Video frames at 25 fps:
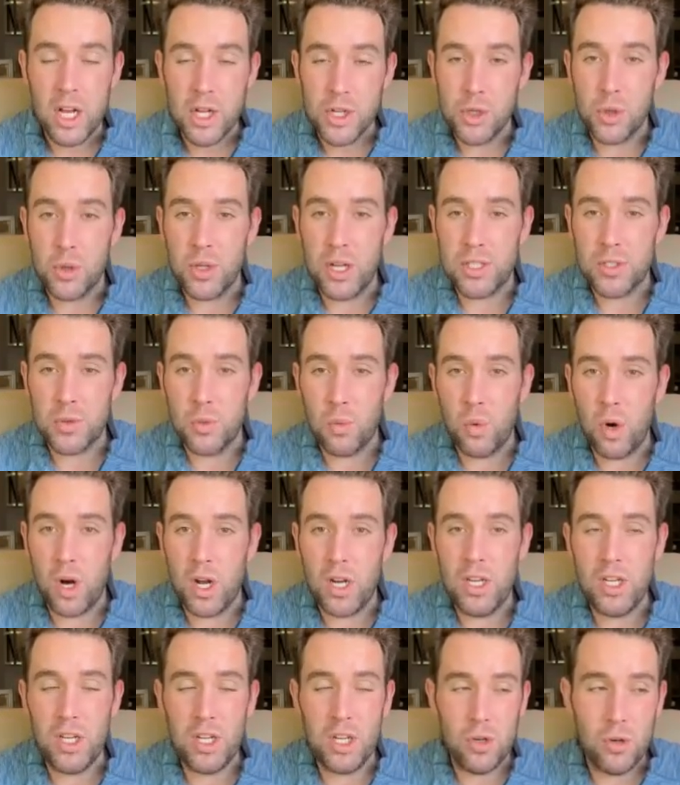So that's
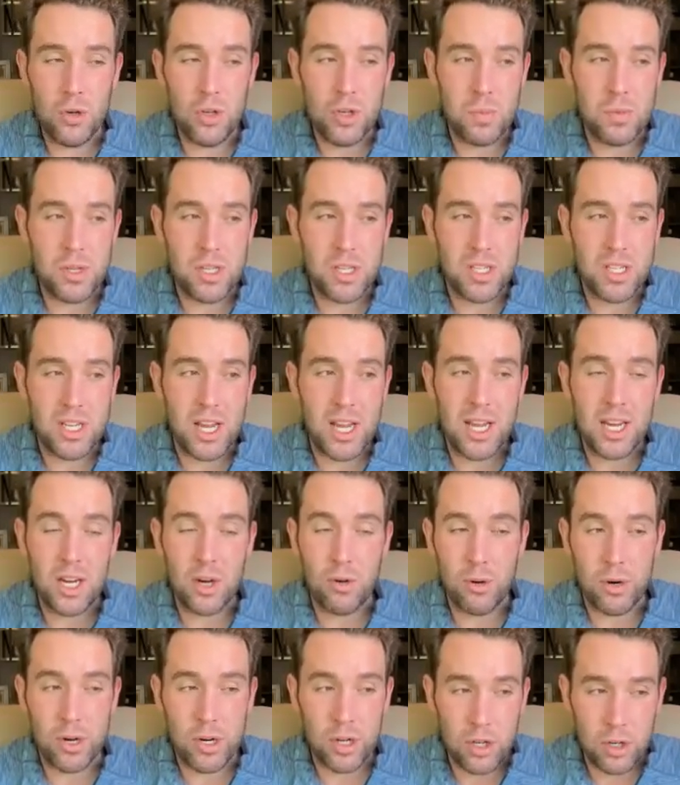one huge mistake,
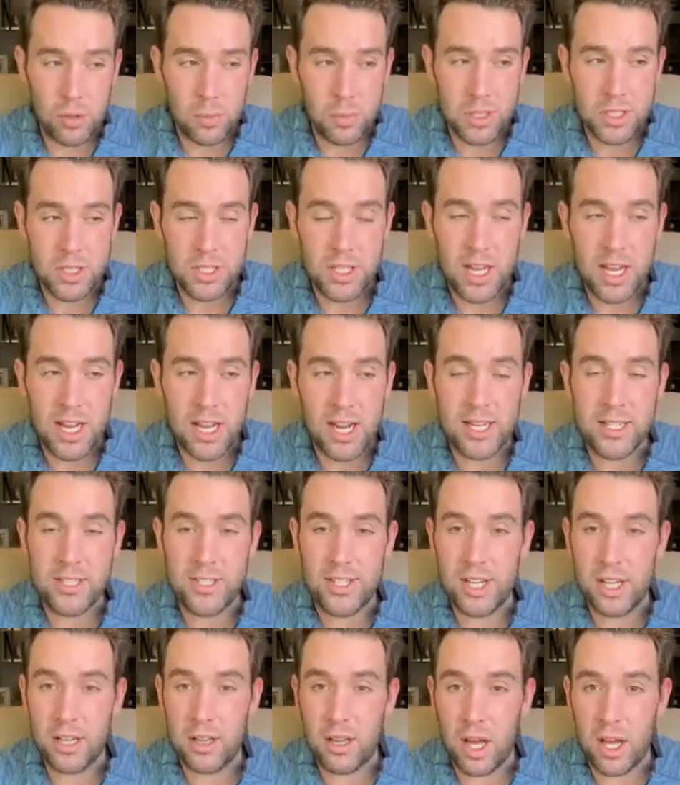critical mistake I
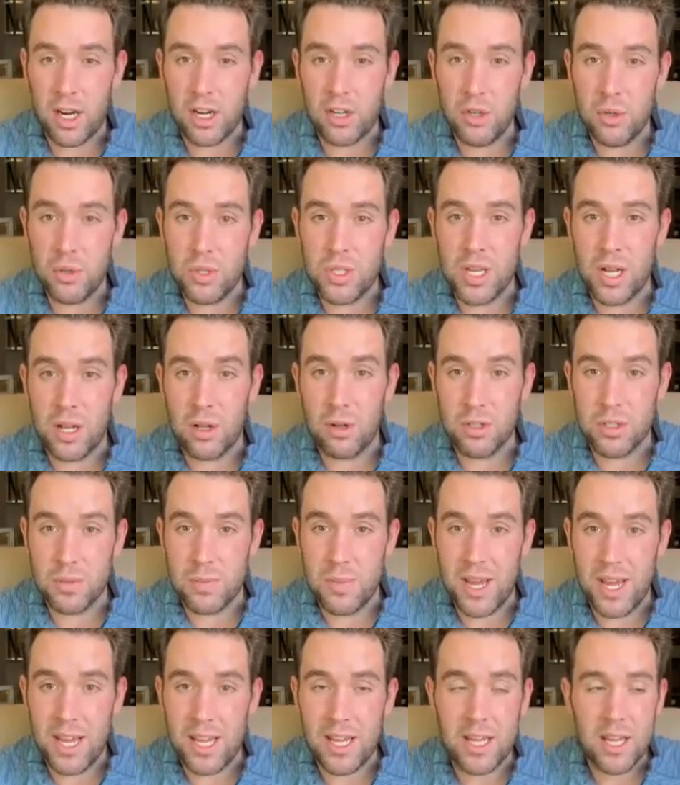see a lot of new sellers
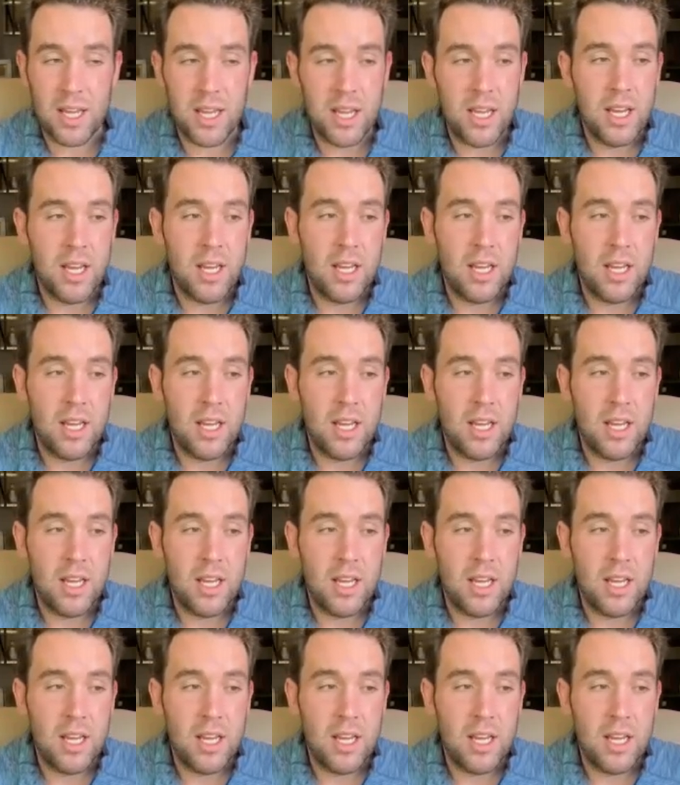make.